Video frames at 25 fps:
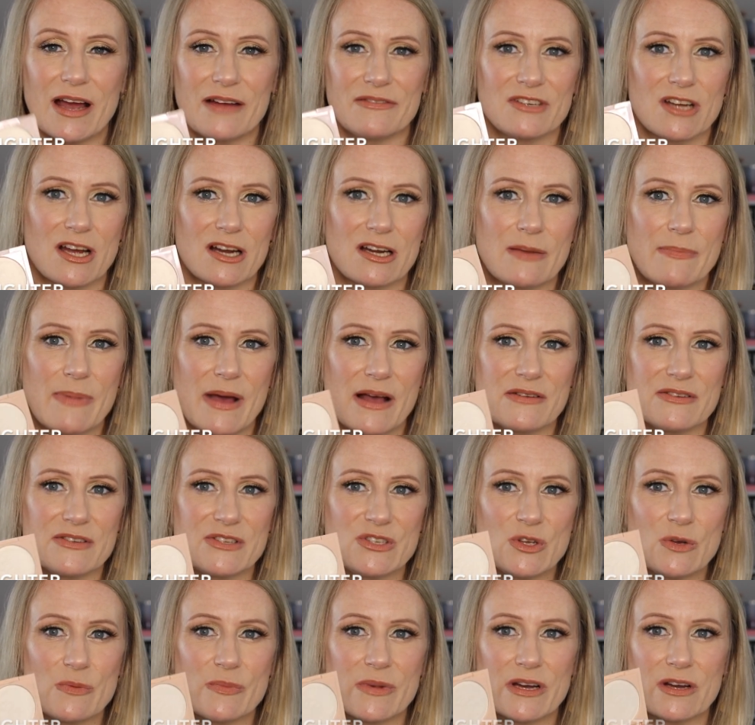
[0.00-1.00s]
I've talked about
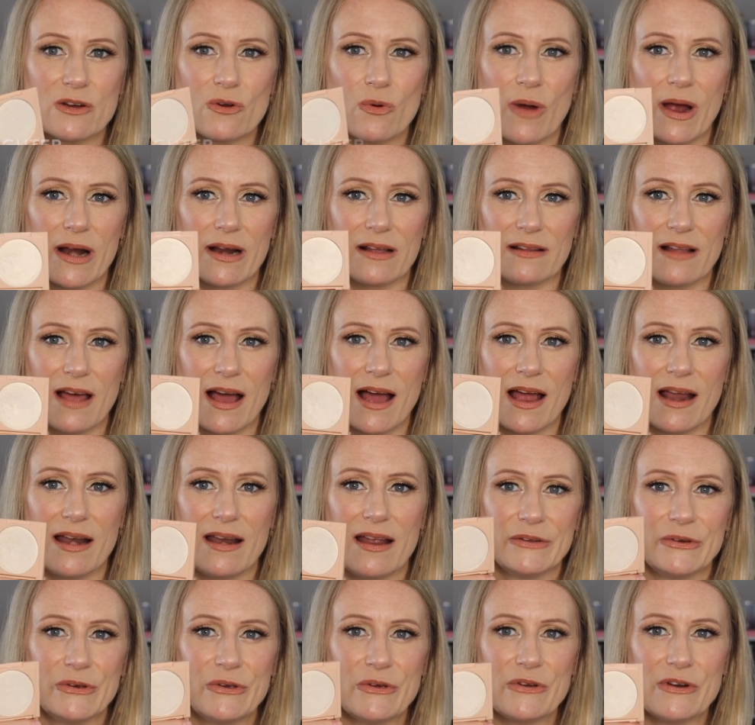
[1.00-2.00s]
Zuma quite a
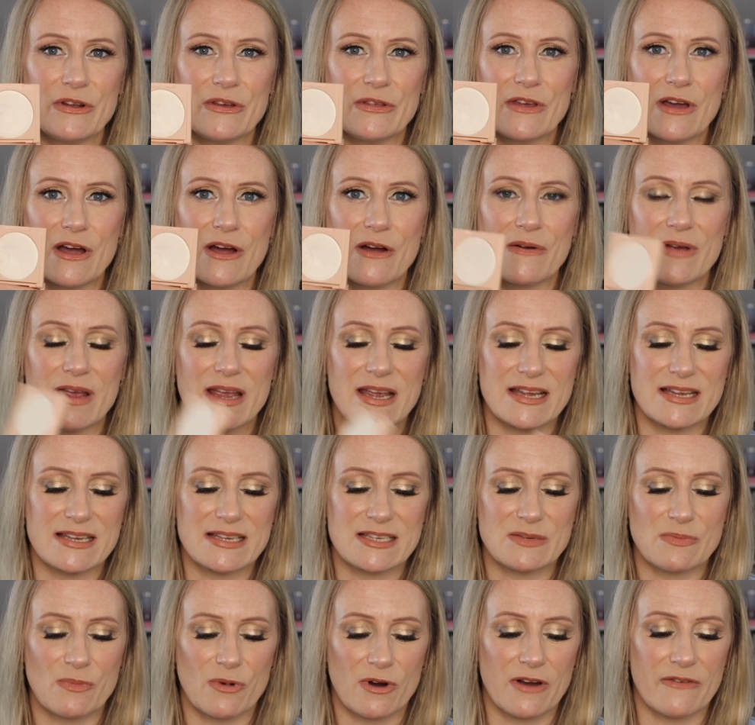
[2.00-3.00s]
lot. Laguna though
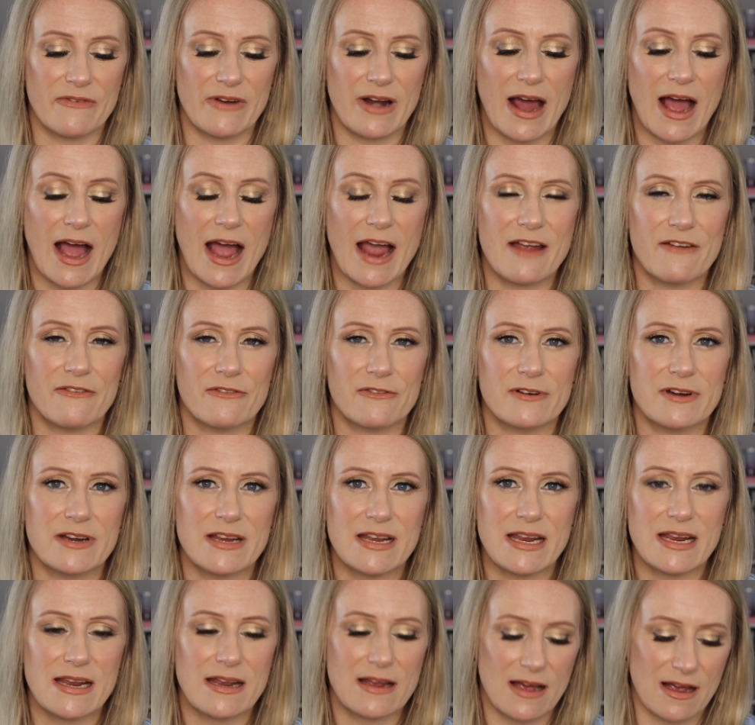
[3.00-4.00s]
is more of an
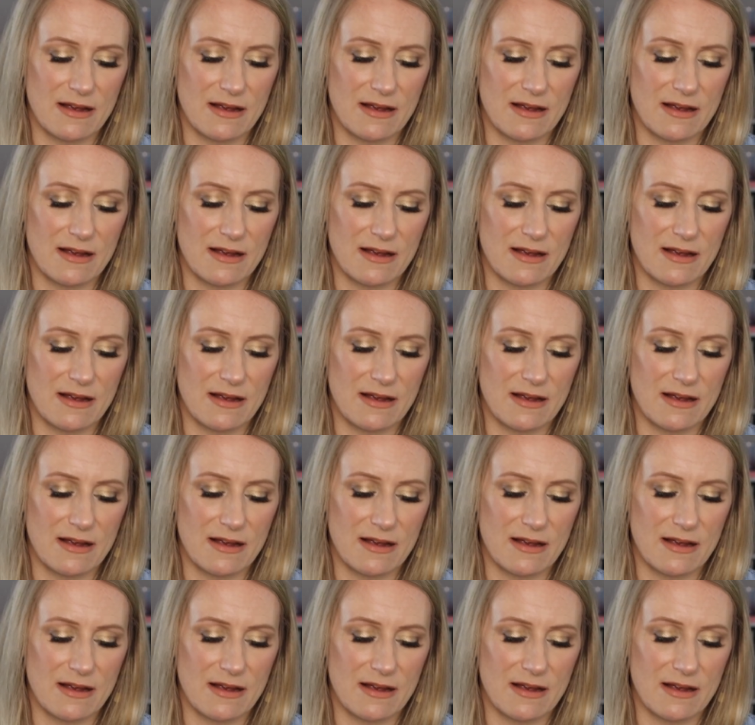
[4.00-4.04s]
ivory.